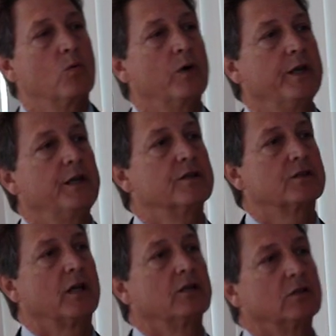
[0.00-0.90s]
We need to
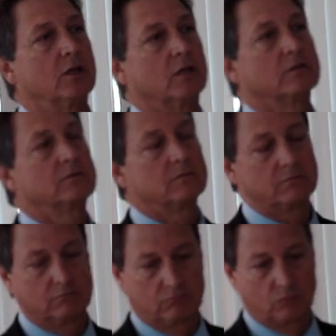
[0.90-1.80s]
say, look,
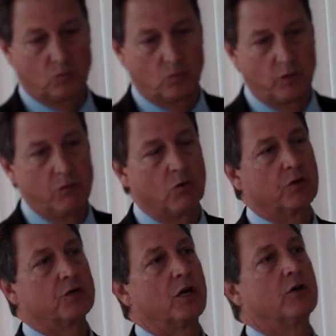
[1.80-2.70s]
we want
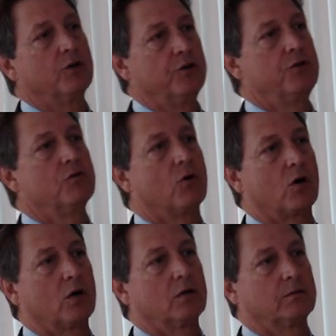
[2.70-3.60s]
to know who you
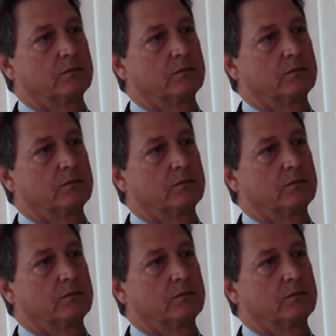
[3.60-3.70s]
are,